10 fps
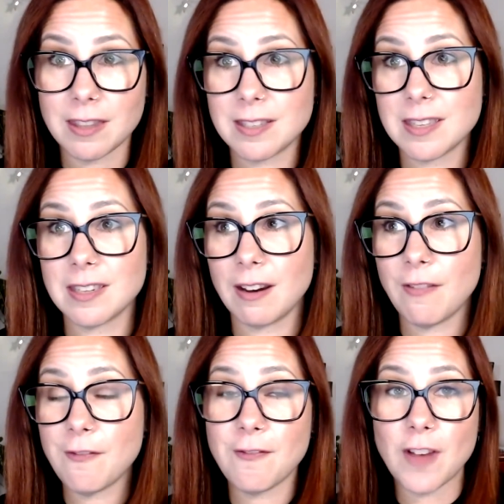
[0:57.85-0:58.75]
This isn't
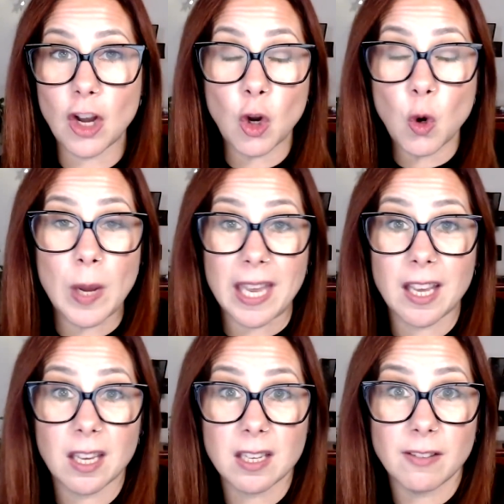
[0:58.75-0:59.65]
a
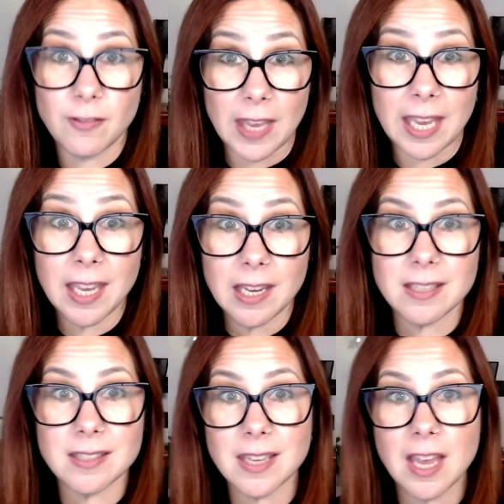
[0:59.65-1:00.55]
quick
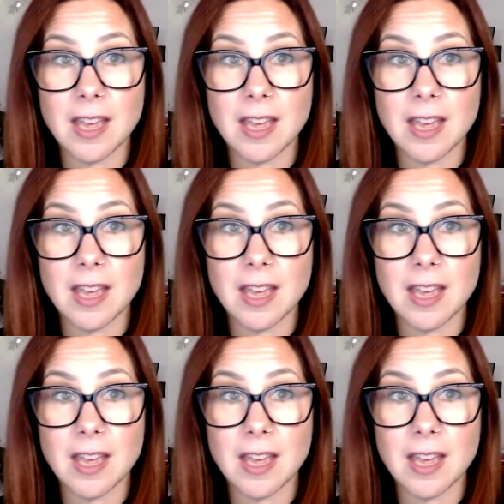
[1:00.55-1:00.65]
fix.